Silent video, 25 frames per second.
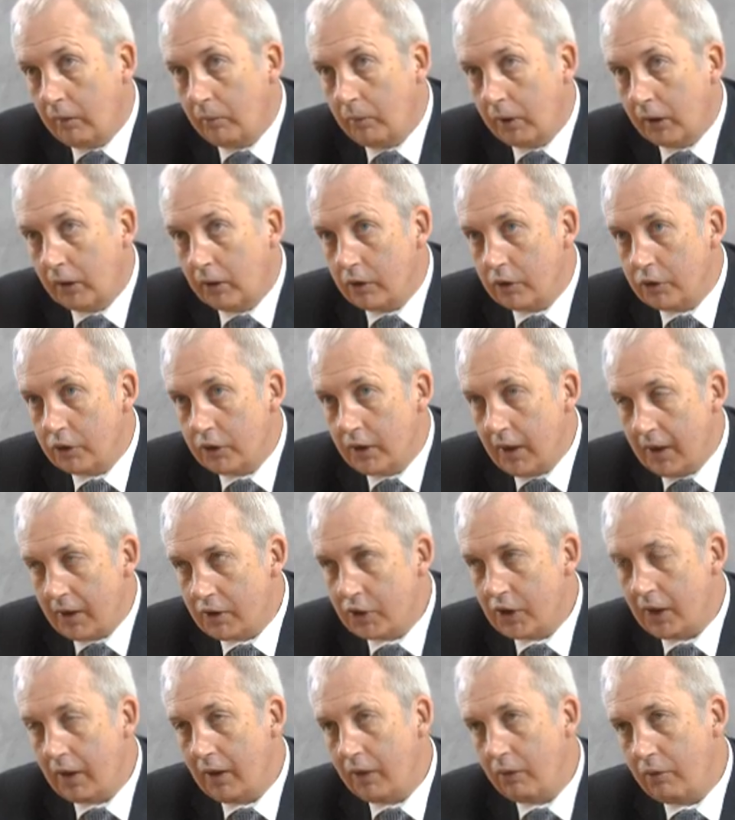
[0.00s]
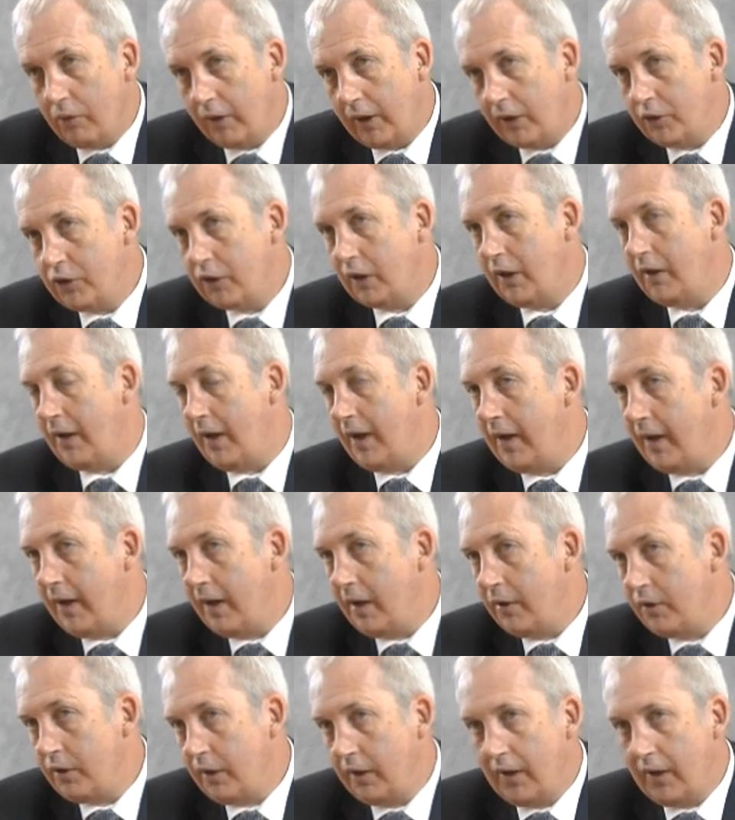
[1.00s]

Because that's how things get aired,